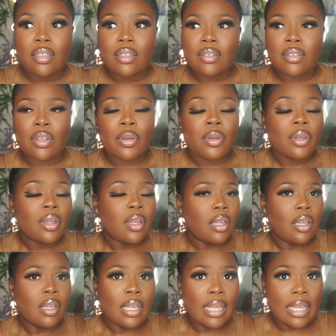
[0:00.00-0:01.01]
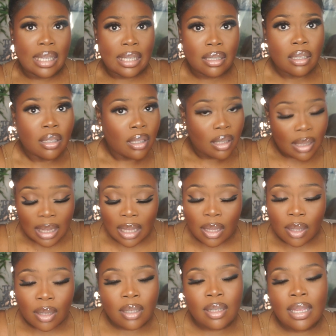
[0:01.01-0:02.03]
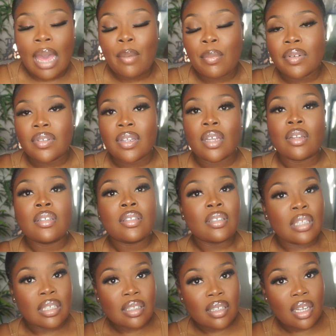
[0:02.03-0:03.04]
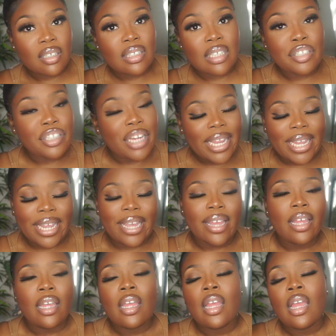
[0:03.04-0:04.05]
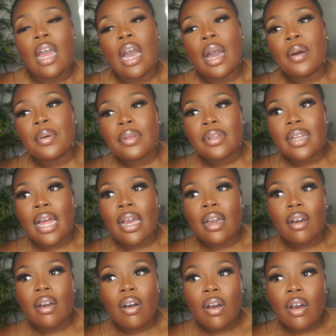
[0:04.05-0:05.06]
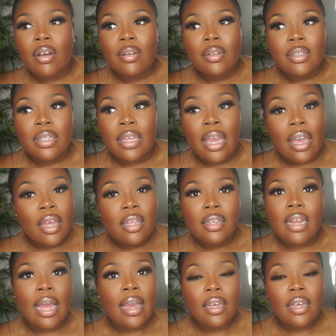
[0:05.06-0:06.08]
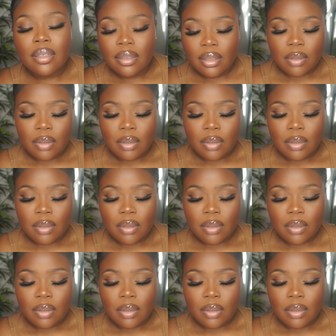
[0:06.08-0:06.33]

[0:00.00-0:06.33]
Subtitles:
So the guy with the disgusting jacket. I was like, oh, yeah, like,